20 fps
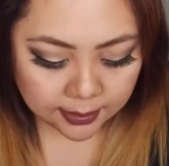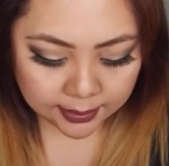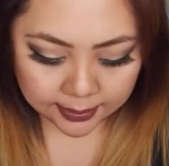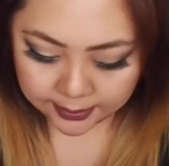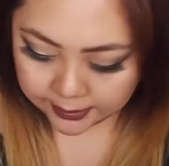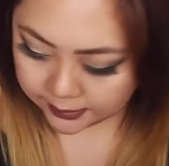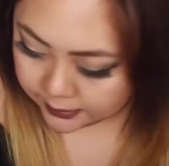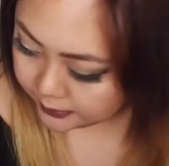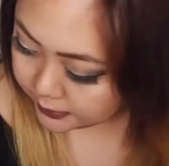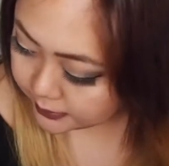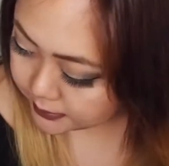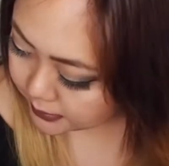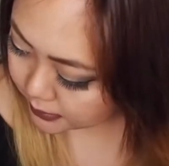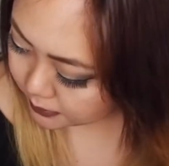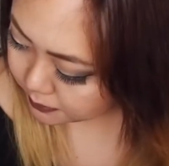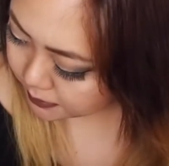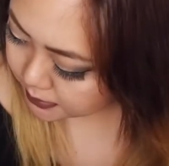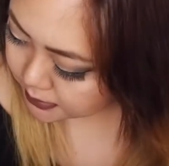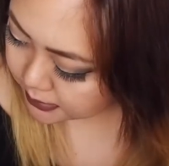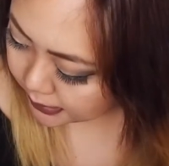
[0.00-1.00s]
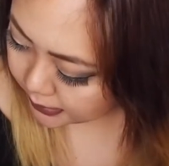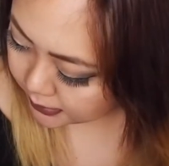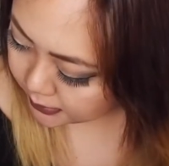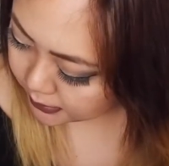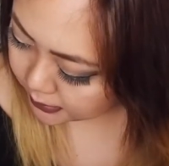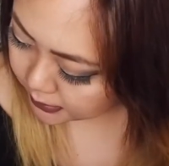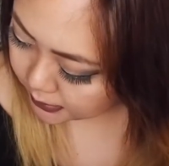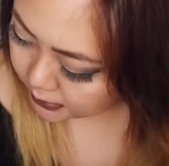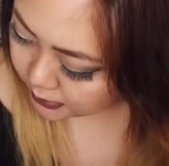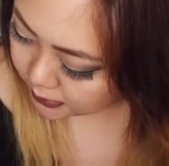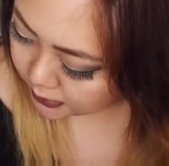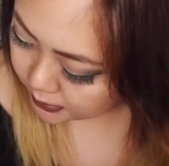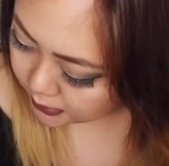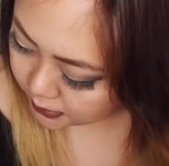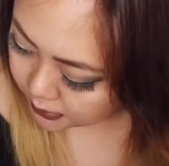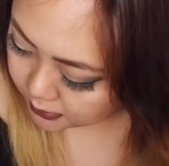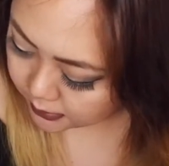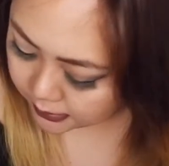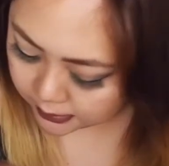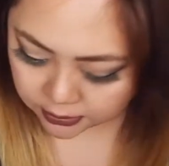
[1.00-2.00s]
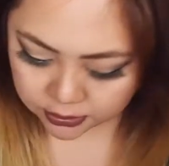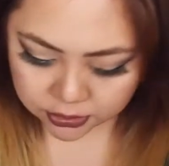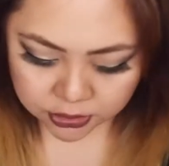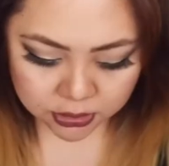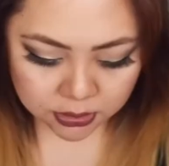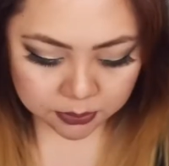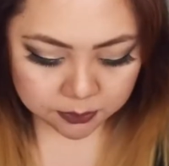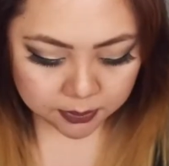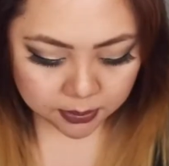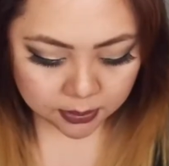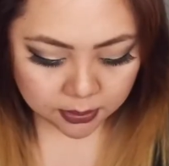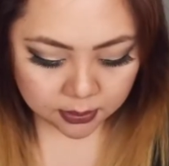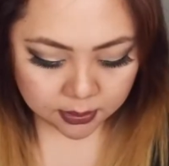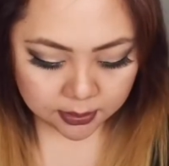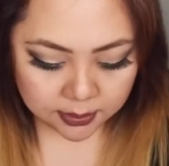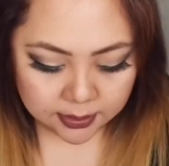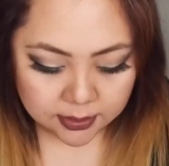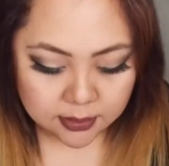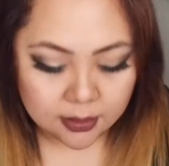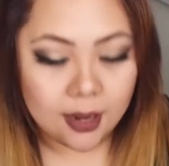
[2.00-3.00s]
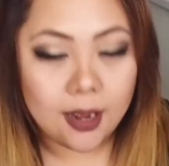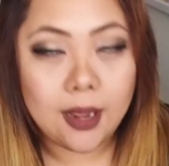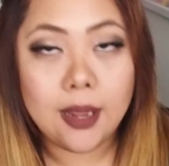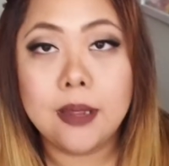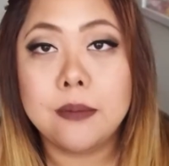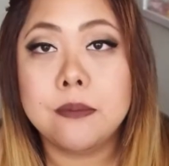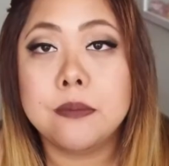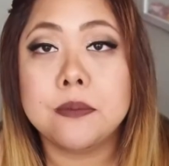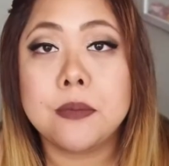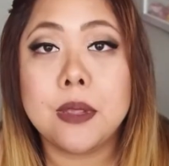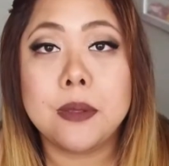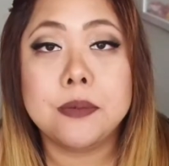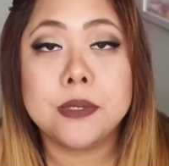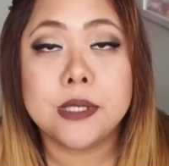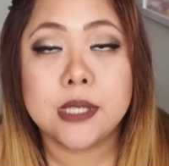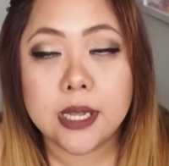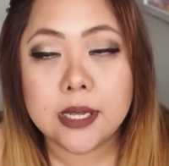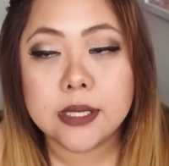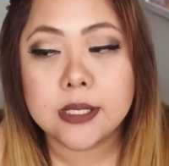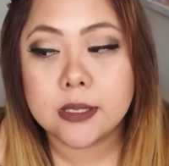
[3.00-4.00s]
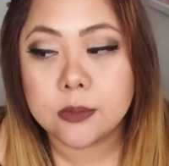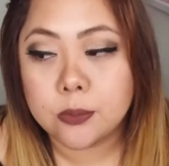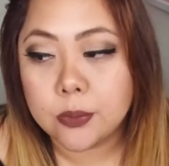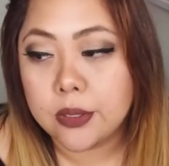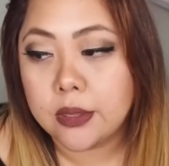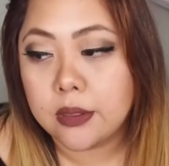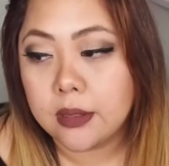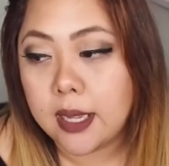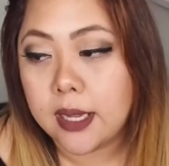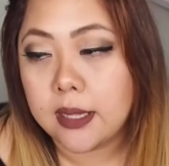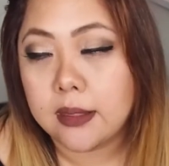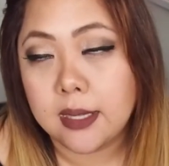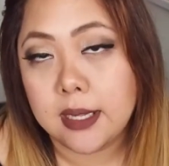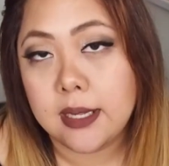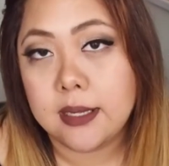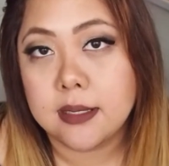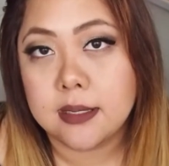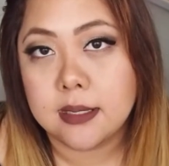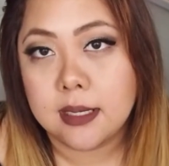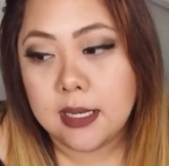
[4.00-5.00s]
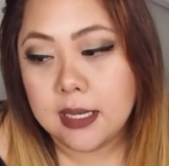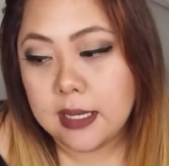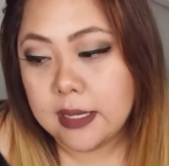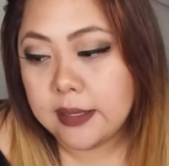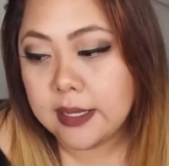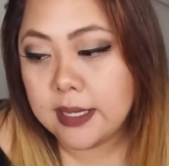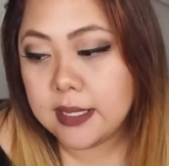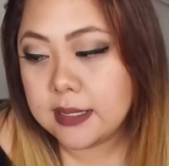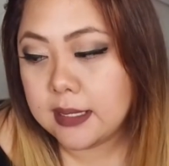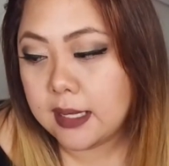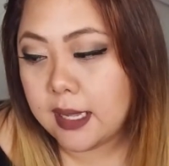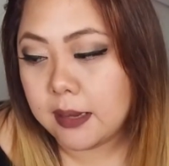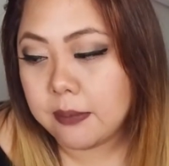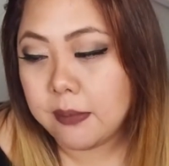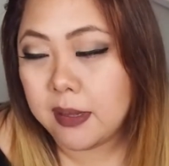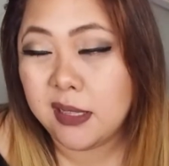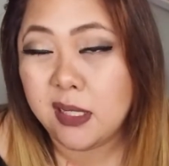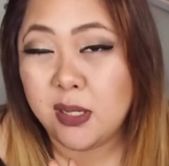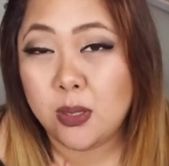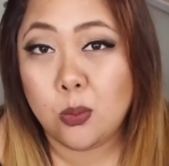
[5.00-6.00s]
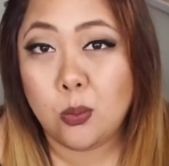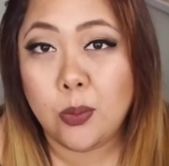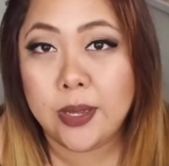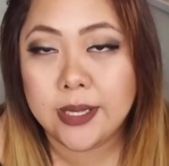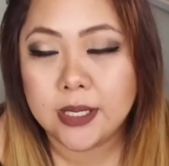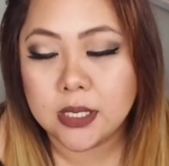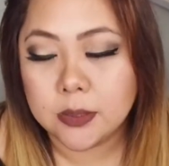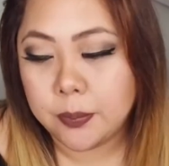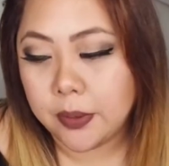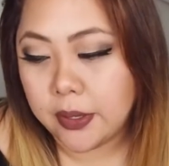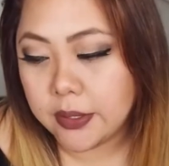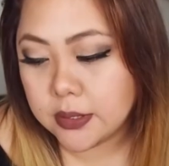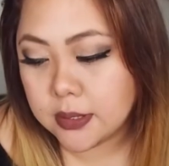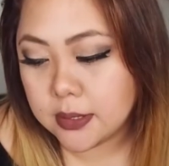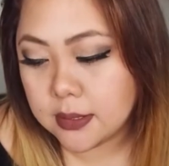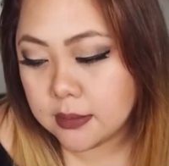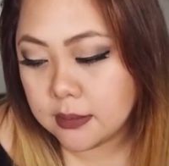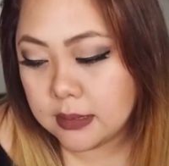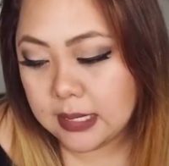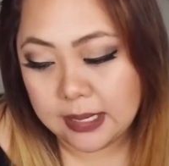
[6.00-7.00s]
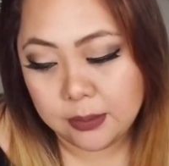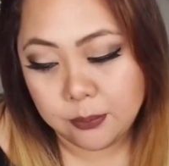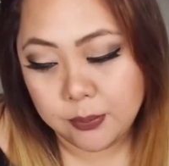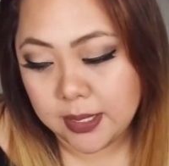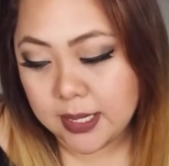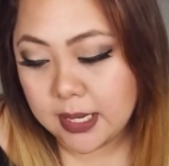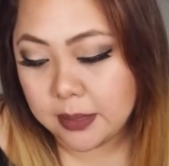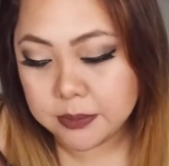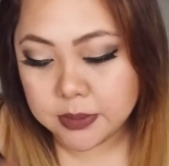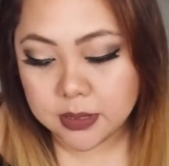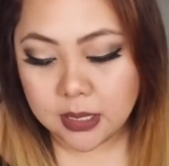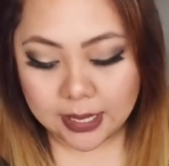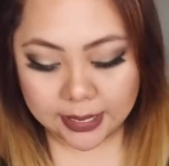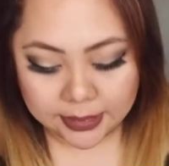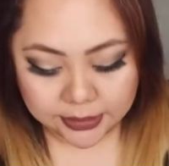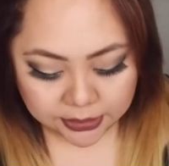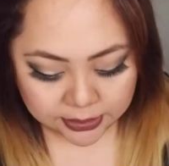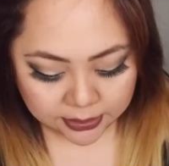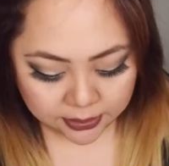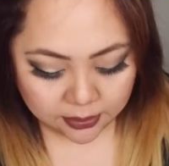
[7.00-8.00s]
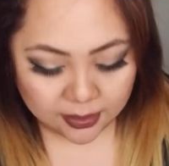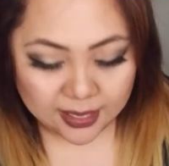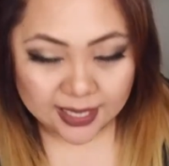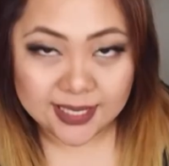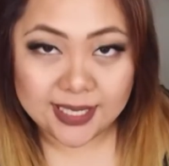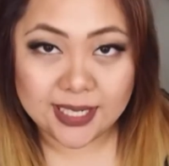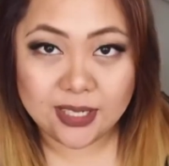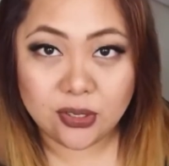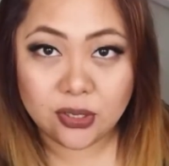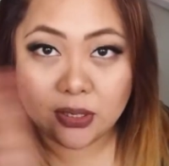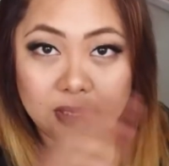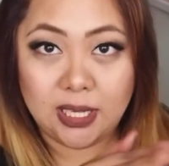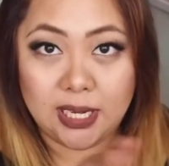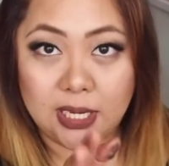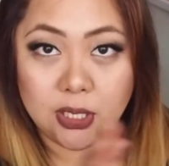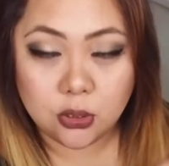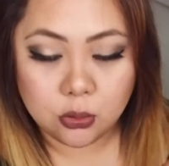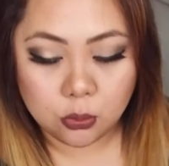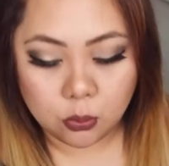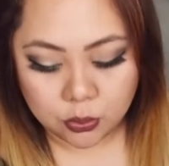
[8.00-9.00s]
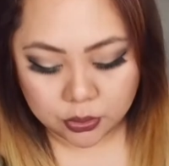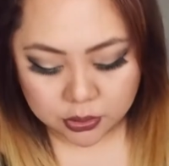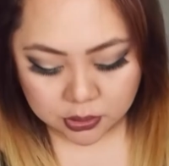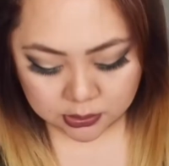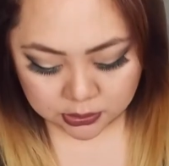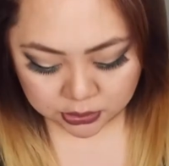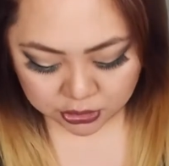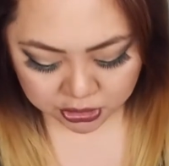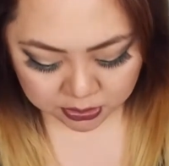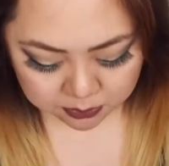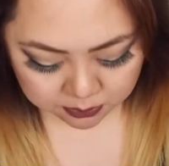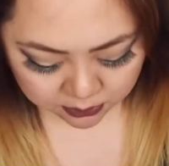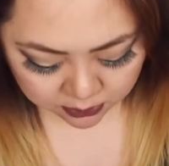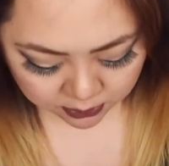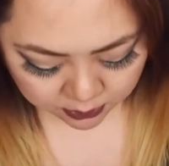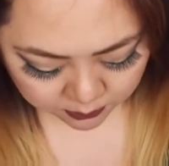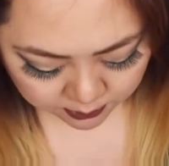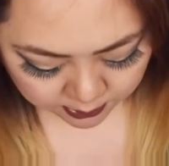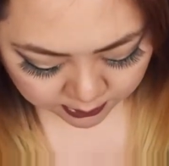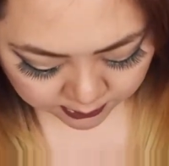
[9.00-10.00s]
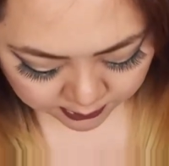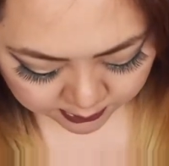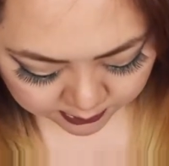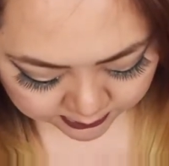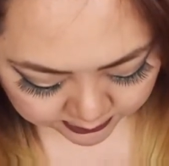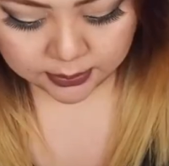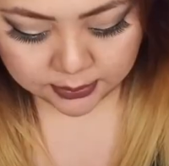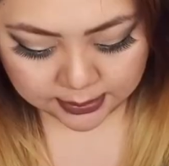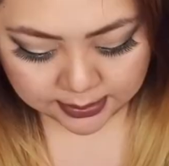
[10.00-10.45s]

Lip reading: And it's like metallic-y, like shimmer, and I'm obsessed with like these. These are like my little weak spots. Like when it comes to eyeshadow, I tend to lean towards the shimmery ones.